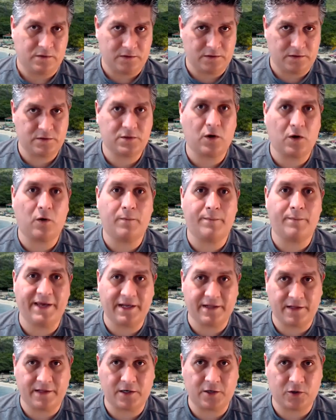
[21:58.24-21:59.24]
don't
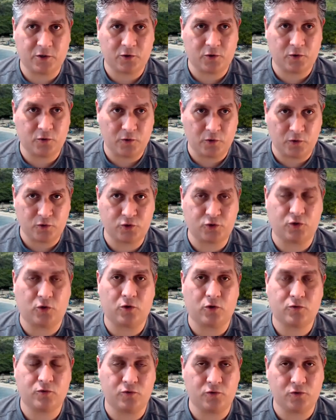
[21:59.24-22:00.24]
make the
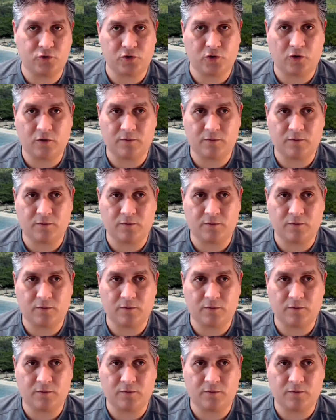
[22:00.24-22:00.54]
crucial